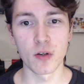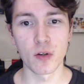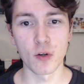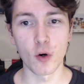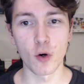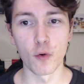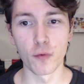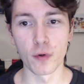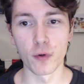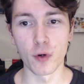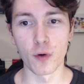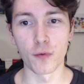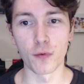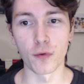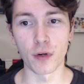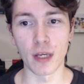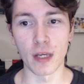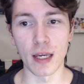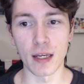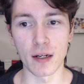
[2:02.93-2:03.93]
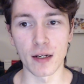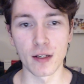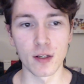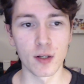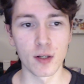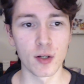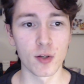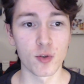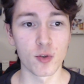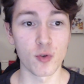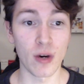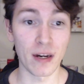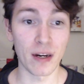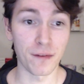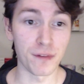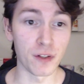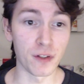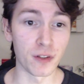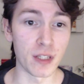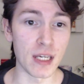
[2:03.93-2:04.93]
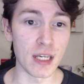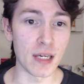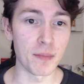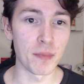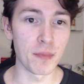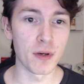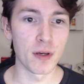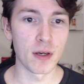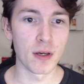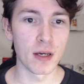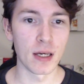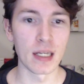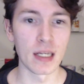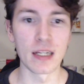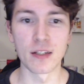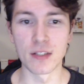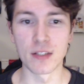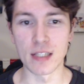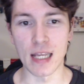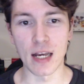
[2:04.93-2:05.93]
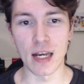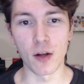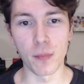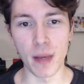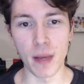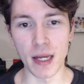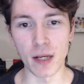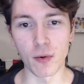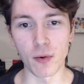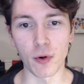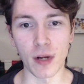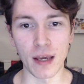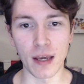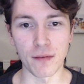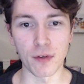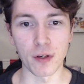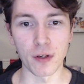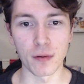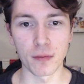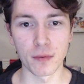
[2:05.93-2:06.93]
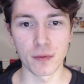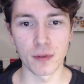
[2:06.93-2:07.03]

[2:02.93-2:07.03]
over and over again, trying to feel deep, and it doesn't help anyone ever.